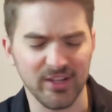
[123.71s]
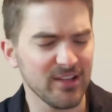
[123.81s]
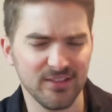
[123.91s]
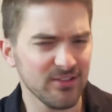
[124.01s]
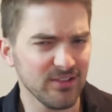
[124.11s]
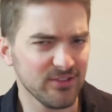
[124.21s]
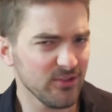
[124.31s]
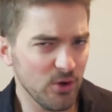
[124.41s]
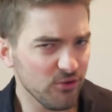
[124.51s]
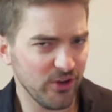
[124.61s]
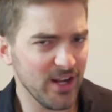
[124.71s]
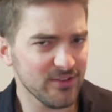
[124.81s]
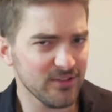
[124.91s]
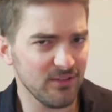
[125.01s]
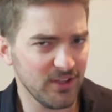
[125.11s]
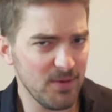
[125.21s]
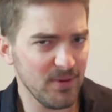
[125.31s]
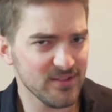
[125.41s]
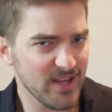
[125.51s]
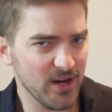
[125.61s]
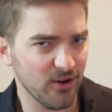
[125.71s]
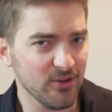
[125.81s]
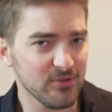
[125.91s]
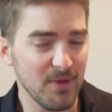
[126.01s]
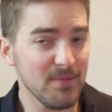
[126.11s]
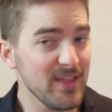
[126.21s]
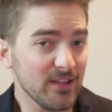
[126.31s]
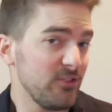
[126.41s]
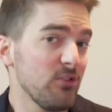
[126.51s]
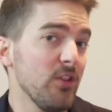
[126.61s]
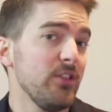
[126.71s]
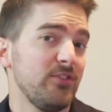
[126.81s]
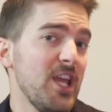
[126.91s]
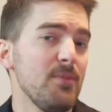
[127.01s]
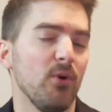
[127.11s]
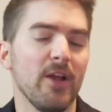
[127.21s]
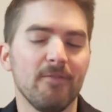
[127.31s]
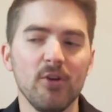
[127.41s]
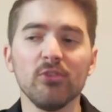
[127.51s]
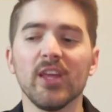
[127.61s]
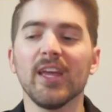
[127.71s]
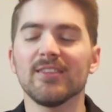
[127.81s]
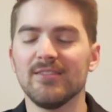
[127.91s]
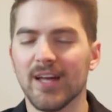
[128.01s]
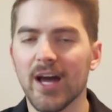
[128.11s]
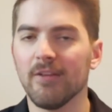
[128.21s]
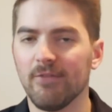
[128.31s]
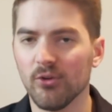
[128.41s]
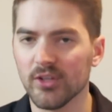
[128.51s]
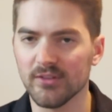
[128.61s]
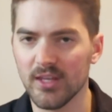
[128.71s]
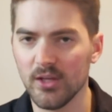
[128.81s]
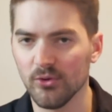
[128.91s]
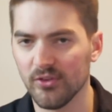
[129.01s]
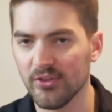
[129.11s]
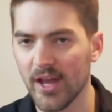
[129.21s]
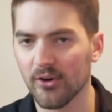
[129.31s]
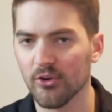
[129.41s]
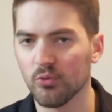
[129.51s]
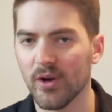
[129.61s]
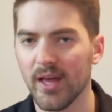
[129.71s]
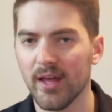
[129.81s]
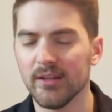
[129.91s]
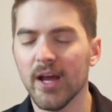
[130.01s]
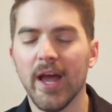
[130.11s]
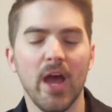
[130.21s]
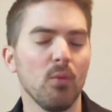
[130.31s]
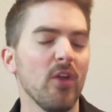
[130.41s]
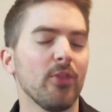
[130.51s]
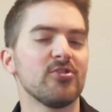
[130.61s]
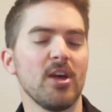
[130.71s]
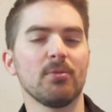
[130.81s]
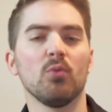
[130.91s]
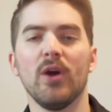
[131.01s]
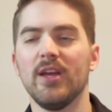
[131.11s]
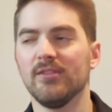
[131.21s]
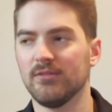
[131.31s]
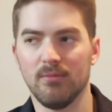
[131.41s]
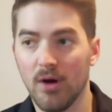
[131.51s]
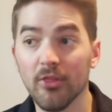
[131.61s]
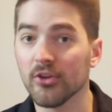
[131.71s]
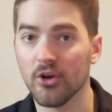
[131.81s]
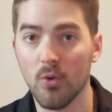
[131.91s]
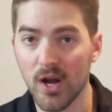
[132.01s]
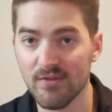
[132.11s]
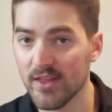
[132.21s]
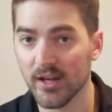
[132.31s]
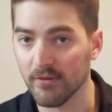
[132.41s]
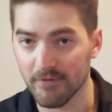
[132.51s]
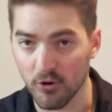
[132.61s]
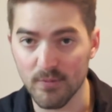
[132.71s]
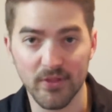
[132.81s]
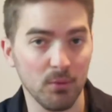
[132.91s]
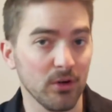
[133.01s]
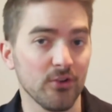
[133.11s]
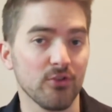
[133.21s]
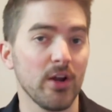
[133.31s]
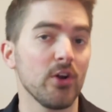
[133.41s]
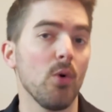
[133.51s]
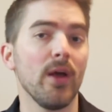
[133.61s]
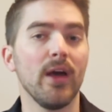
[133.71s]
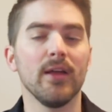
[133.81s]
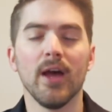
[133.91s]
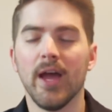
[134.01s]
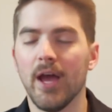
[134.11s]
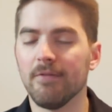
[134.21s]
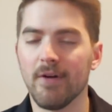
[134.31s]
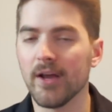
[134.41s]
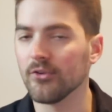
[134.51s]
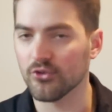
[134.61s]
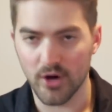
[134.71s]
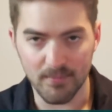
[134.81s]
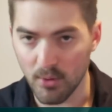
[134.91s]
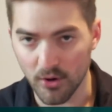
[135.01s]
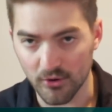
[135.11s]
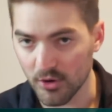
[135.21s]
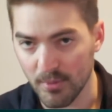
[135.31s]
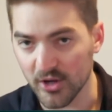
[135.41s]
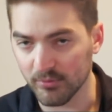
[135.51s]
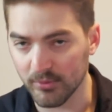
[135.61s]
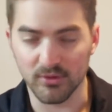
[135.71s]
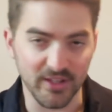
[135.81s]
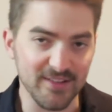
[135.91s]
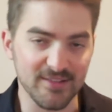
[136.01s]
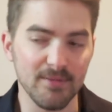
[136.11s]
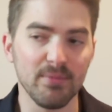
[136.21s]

Like, is there no chance of keeping Zach Ertz? Maybe that's still on the table. It feels like it's not. It feels like the Eagles and Zach Ertz went ahead and went their separate ways a month ago whenever they confirmed that they were going to try to go ahead and find a trade partner or possibly release him.